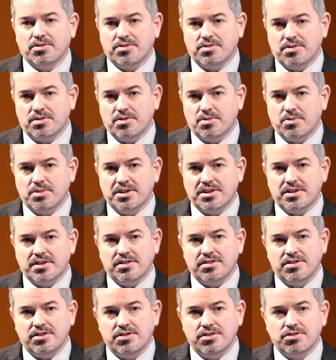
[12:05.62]
model so that we
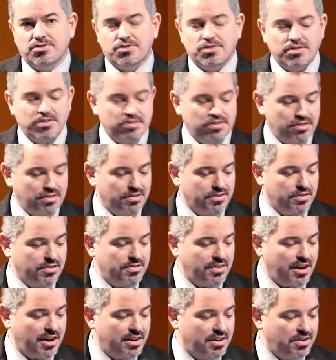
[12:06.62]
can continue to
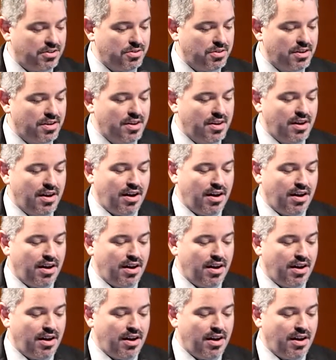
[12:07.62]
deliver value,